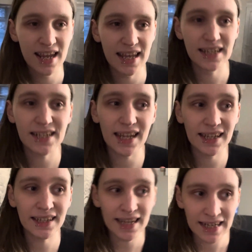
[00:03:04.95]
It is a
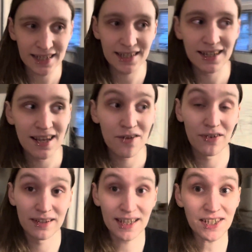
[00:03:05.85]
list
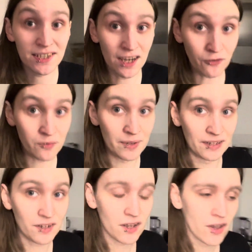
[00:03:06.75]
that this
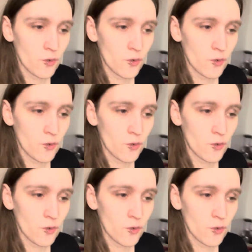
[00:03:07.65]
government,